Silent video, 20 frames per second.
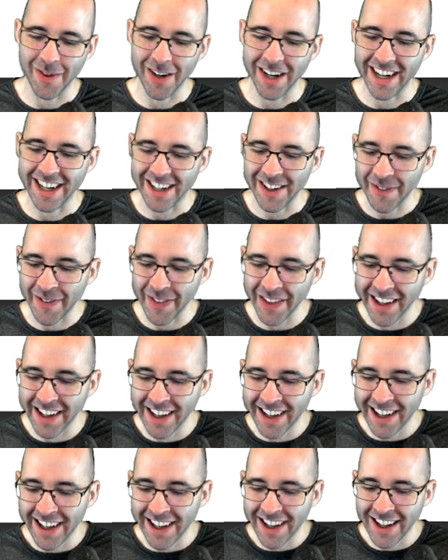a break.
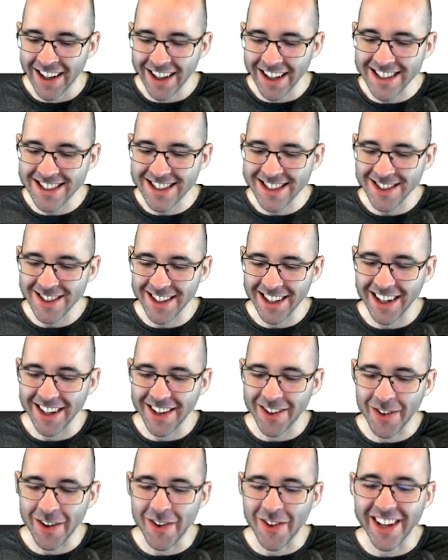Let's,
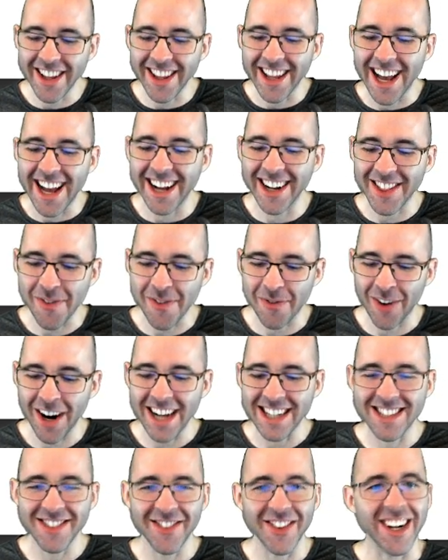we want the
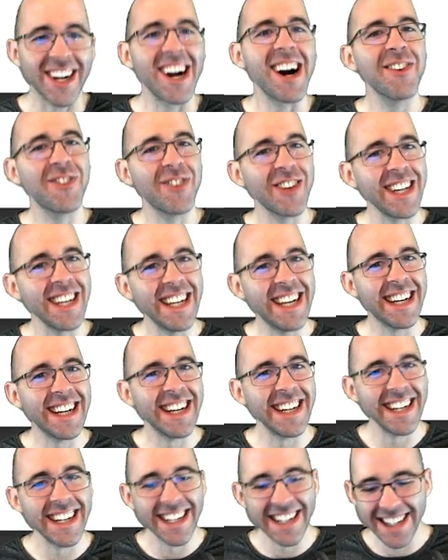price of a coffee.
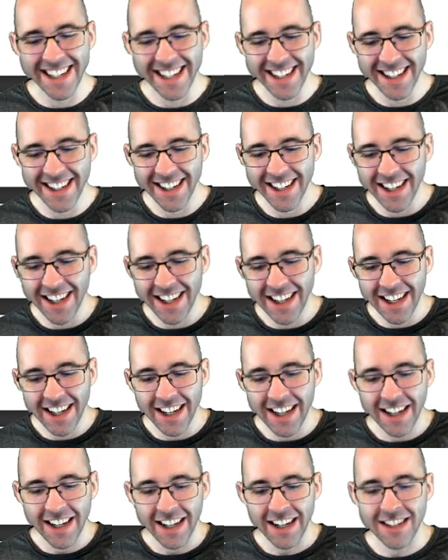
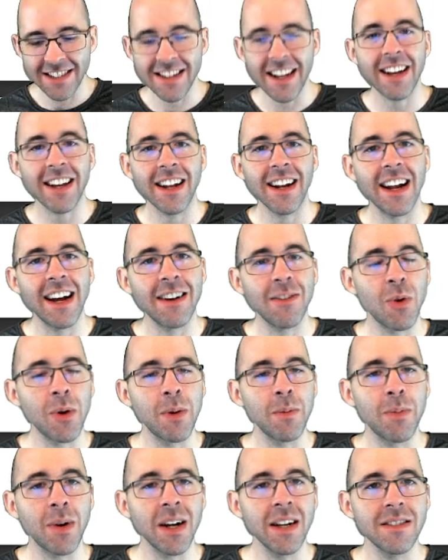Is that going to have
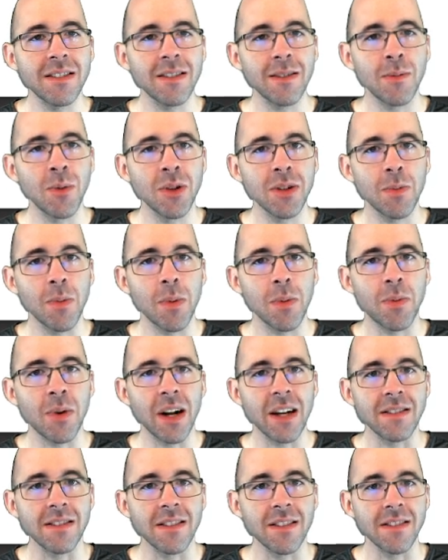one price or multiple
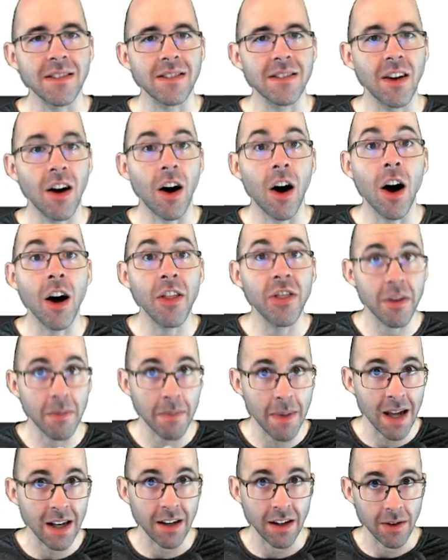prices on the
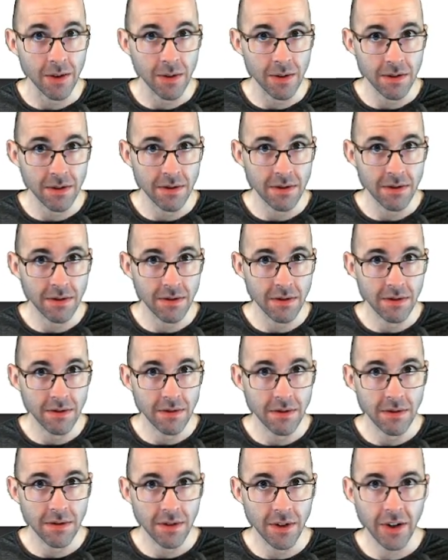menu?
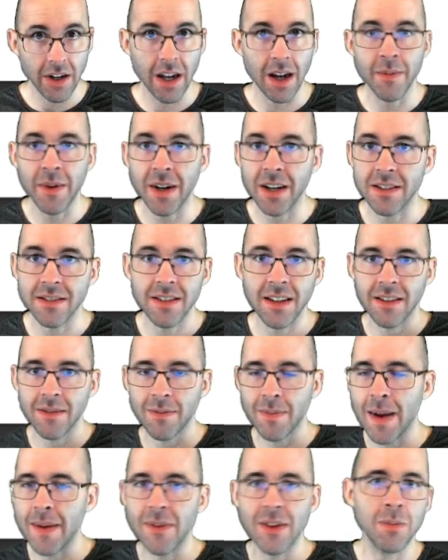Okay, I'm not saying,
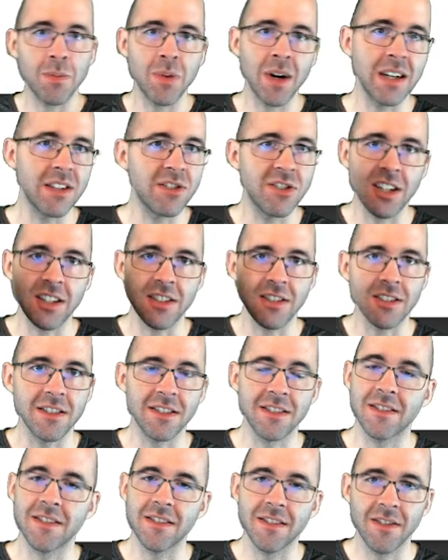maybe the price
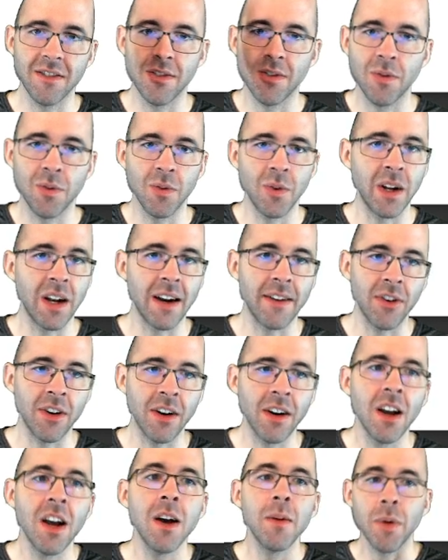changes
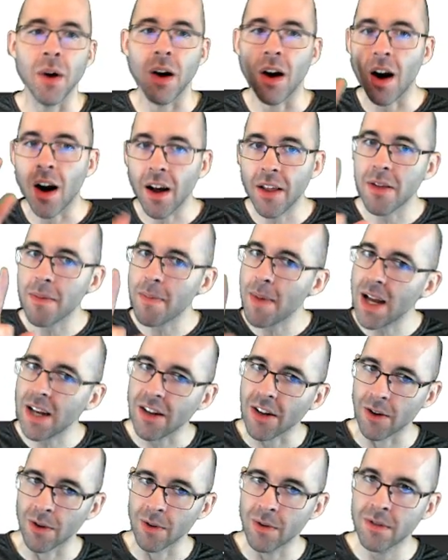whenever, but on the
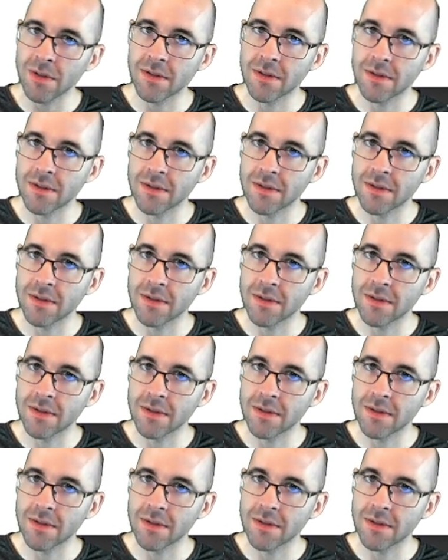menu,